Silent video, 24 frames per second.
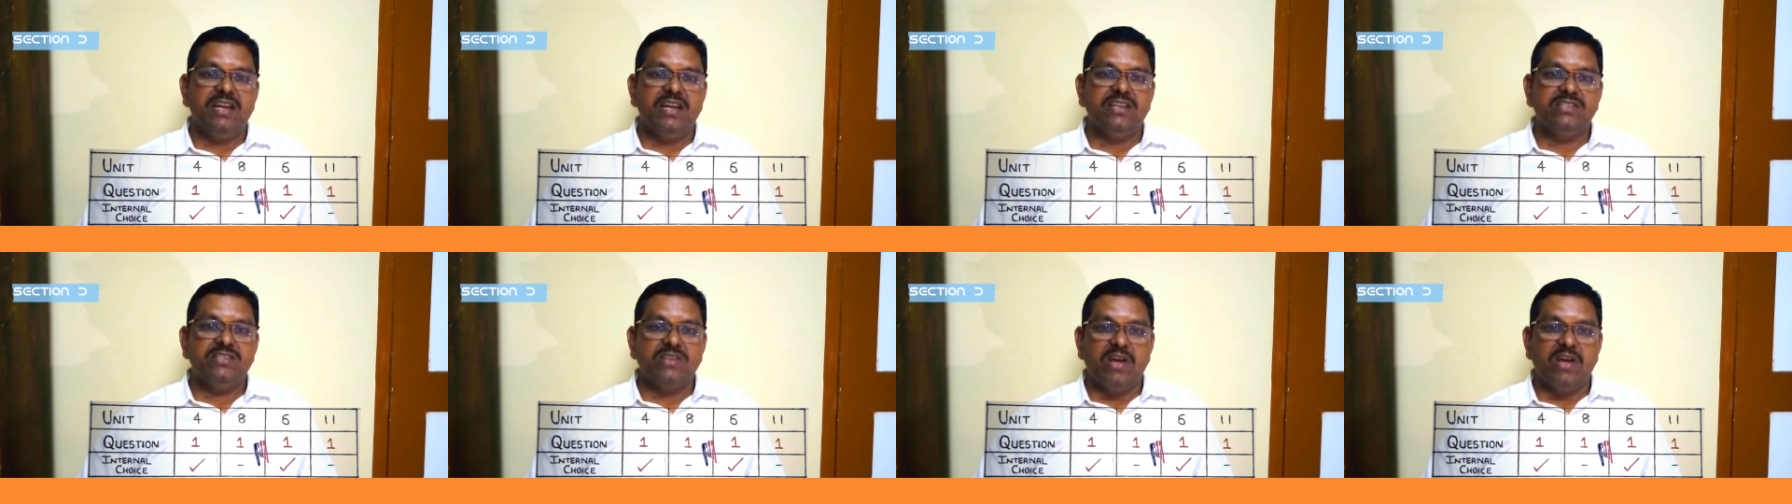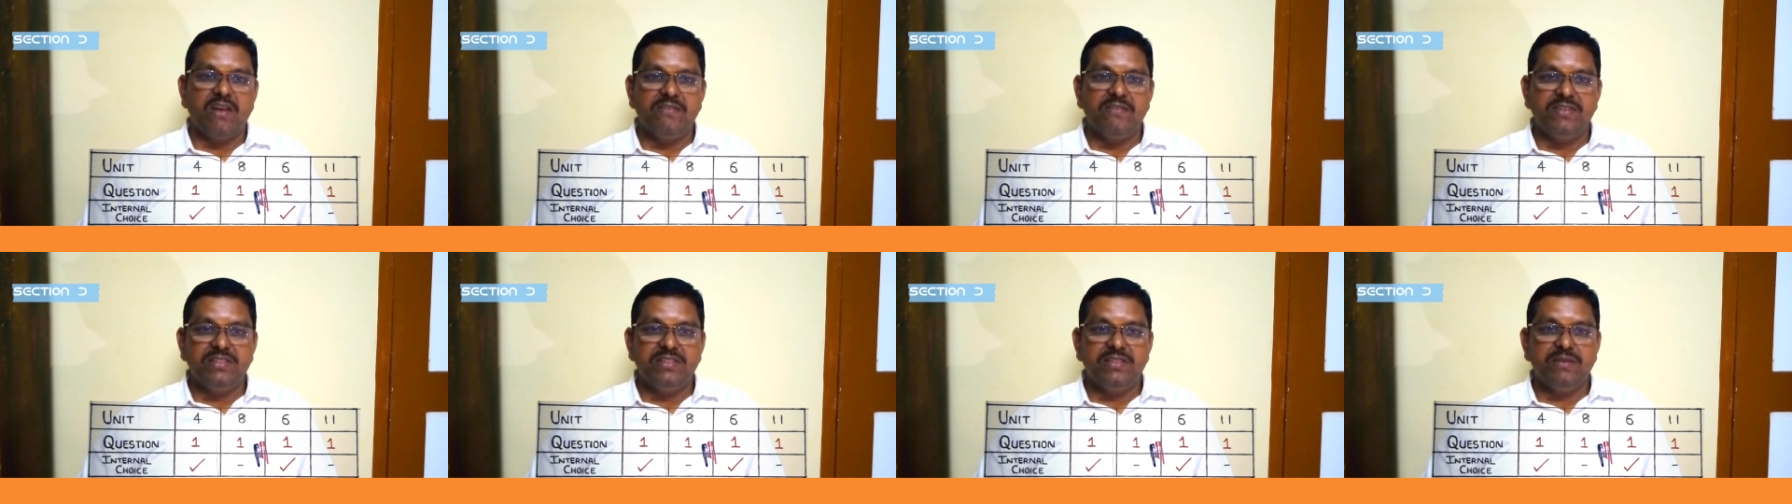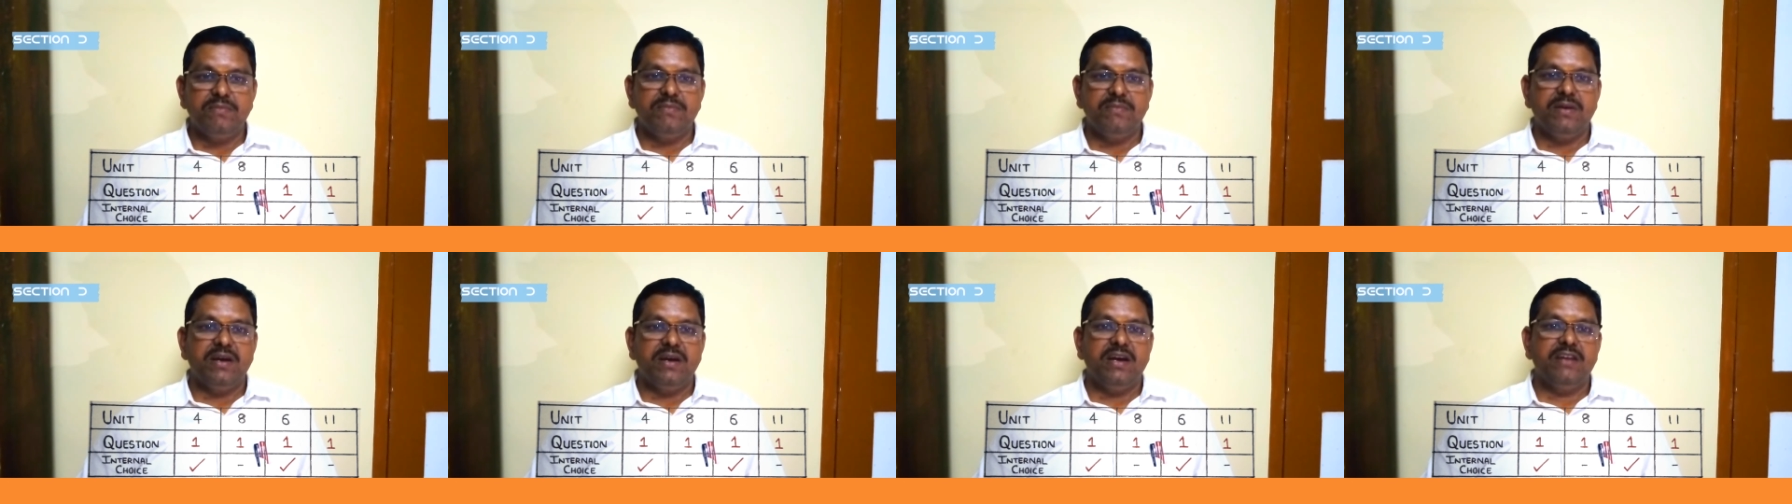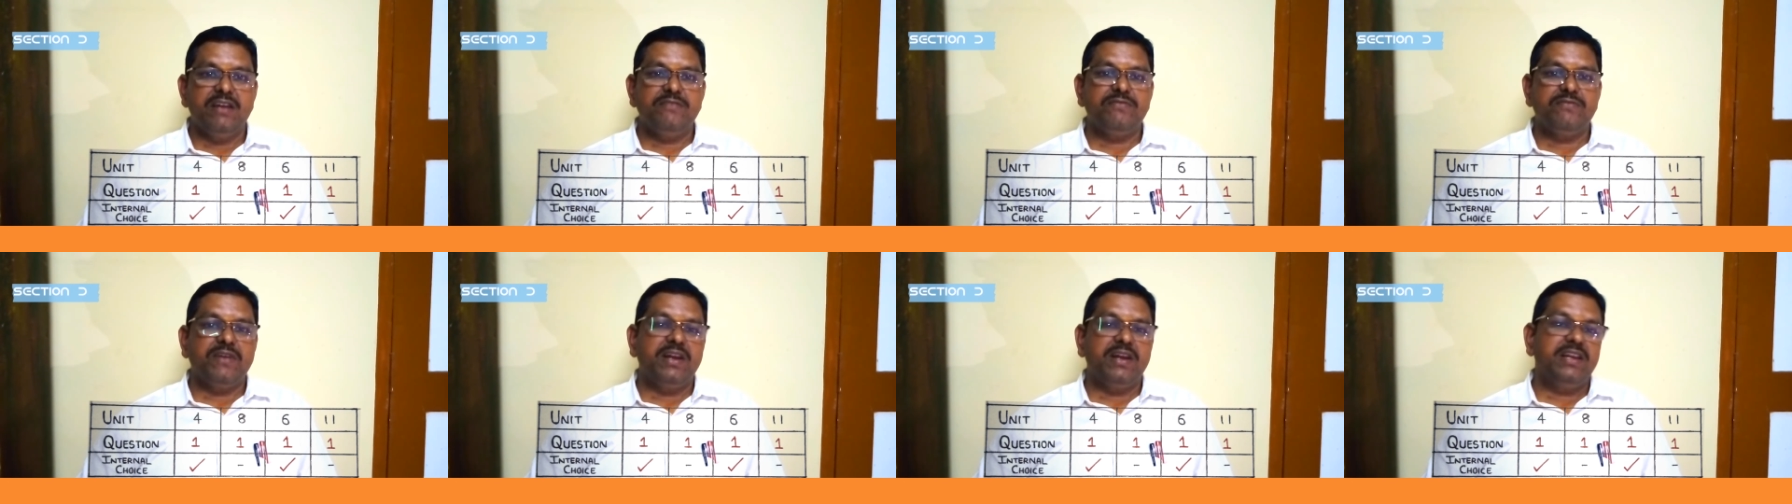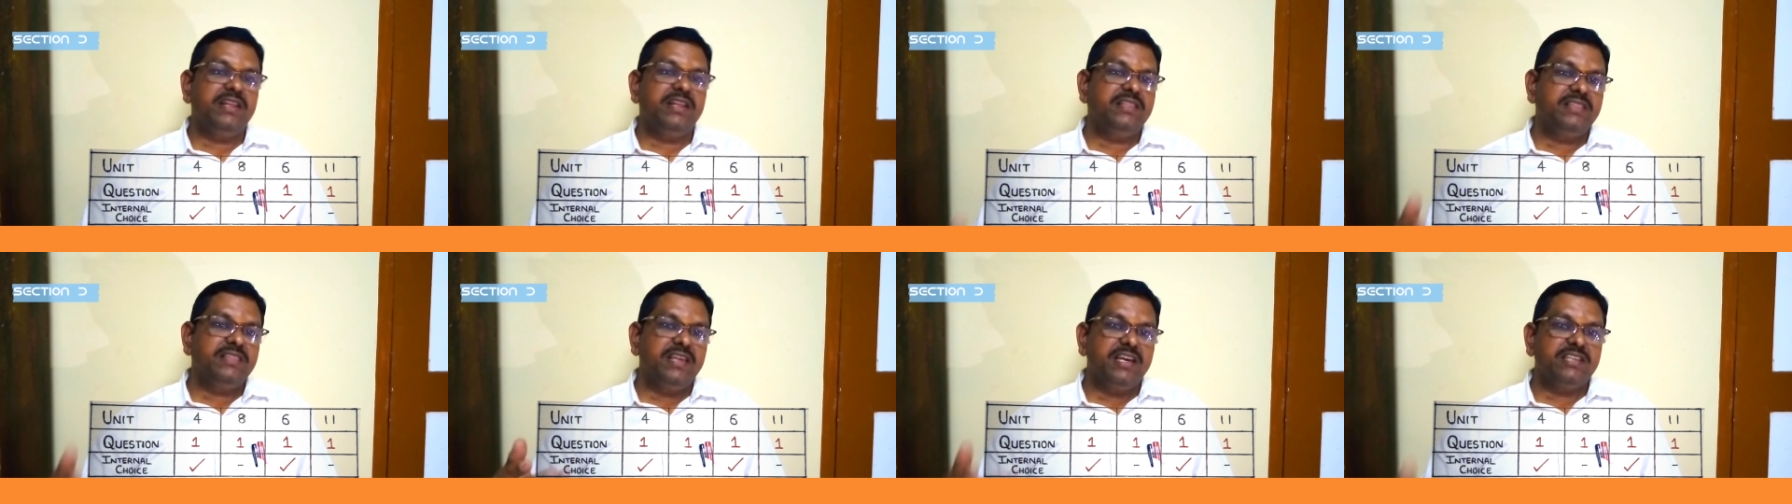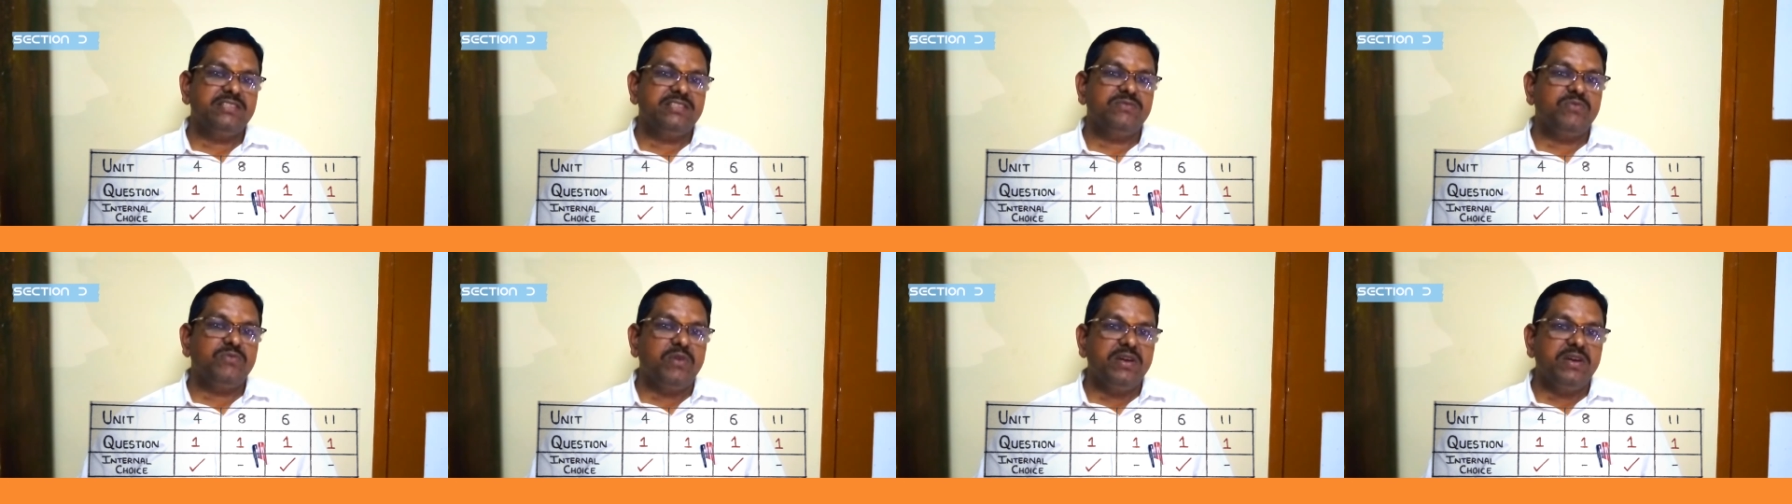and solving them and finding the x,